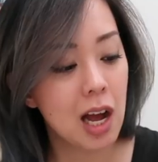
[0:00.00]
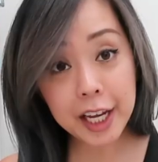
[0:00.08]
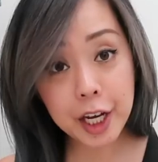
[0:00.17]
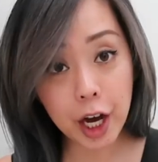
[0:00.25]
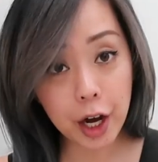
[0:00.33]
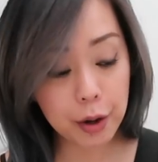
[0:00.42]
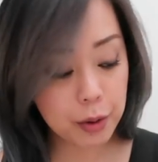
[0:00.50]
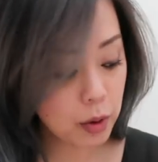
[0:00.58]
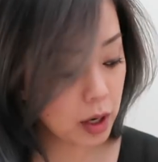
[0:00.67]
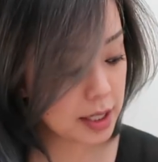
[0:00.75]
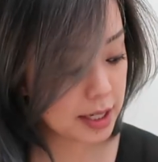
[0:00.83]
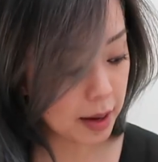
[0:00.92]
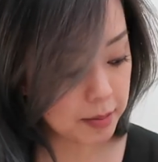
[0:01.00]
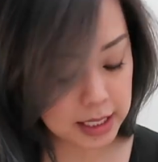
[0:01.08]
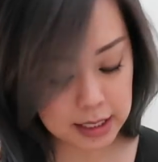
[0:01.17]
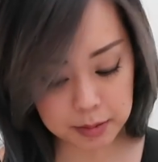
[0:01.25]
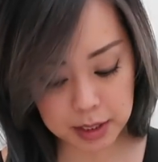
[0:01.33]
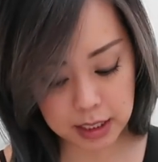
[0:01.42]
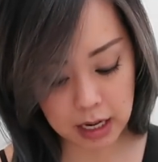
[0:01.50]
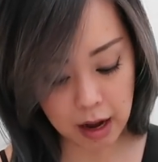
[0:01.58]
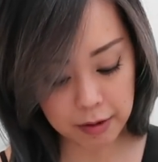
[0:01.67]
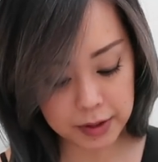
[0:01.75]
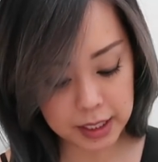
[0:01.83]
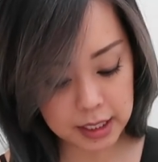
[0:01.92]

Geico sent me some stuff.